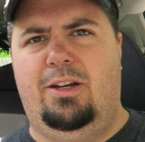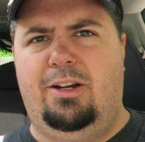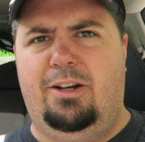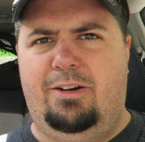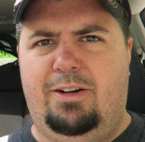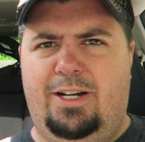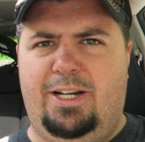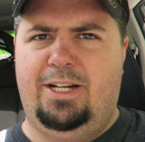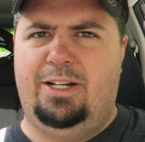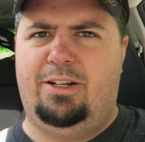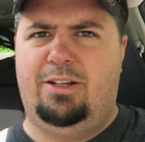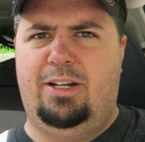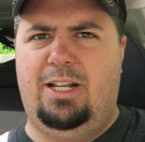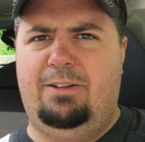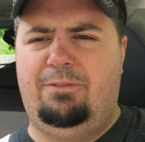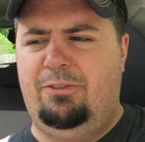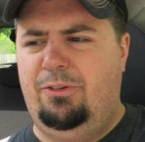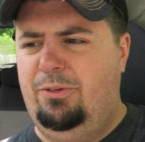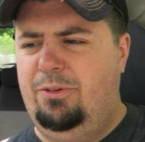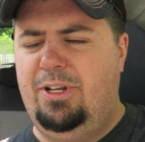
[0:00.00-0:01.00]
All right, good
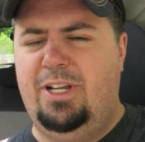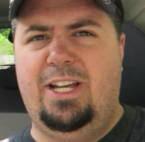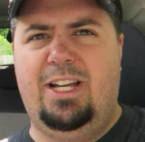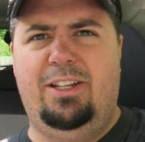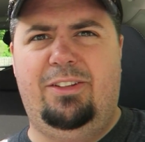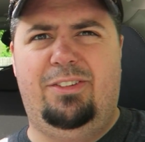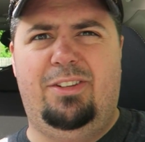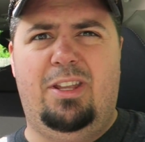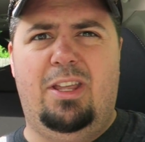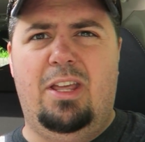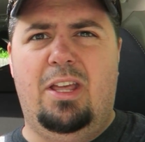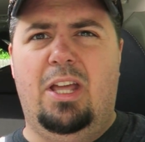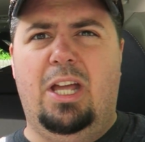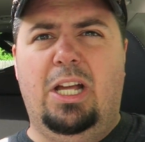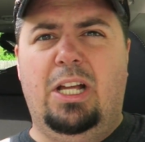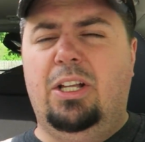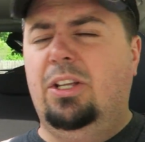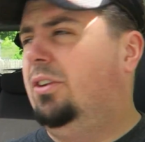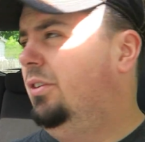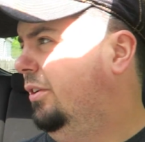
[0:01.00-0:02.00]
afternoon, guys.
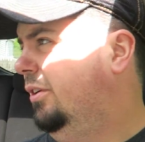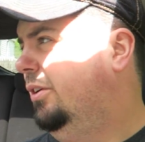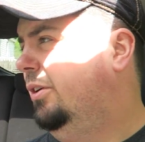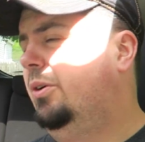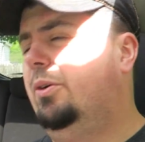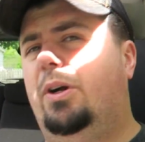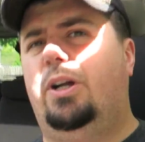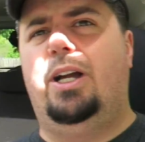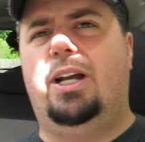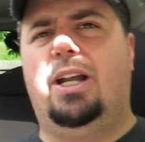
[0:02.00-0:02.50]
So